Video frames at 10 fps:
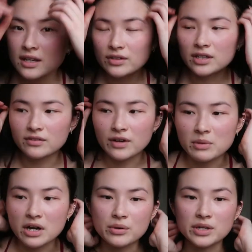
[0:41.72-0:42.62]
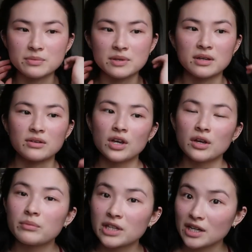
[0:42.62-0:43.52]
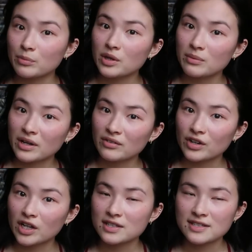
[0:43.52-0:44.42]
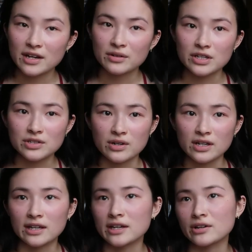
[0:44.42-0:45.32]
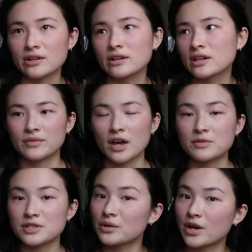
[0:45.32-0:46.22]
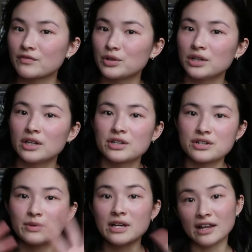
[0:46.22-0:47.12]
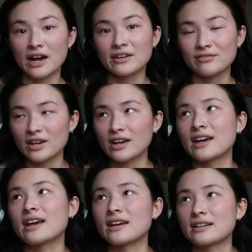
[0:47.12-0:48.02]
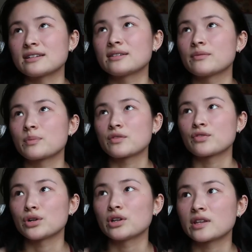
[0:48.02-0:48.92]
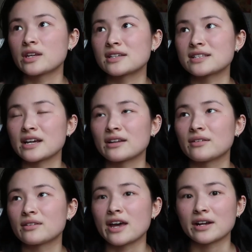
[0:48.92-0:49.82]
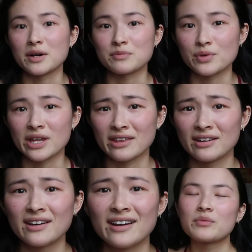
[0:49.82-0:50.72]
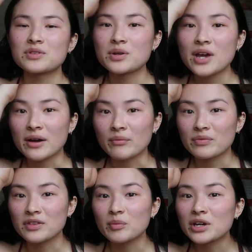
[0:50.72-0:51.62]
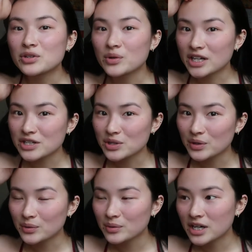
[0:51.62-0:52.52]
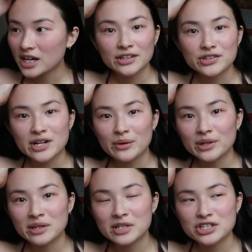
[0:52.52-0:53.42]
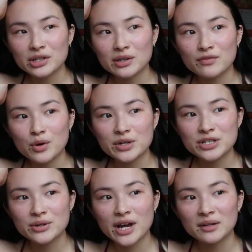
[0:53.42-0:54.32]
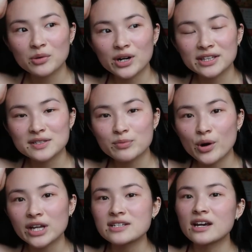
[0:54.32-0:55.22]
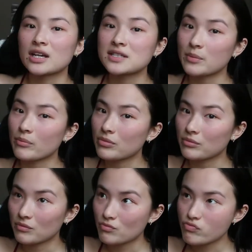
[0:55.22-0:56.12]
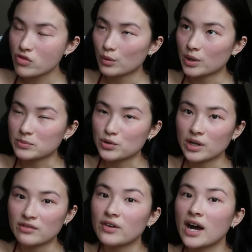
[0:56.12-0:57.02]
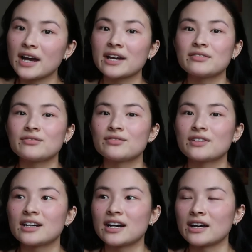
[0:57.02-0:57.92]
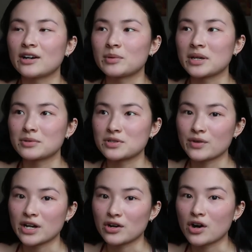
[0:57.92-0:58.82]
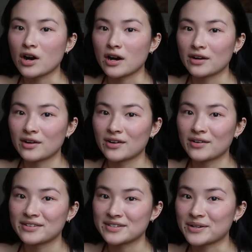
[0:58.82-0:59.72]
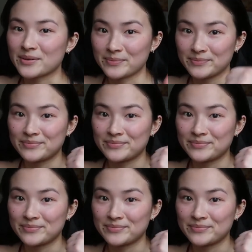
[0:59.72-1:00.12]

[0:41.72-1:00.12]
Even if I'm not going to be meeting up with my friends at a restaurant later, I'm still grateful to be alive and for all the things that comes with. So yeah, the big 22. There's not really much to look forward to anymore at this point, except when I'm 25, I'll be able to rent a car, so.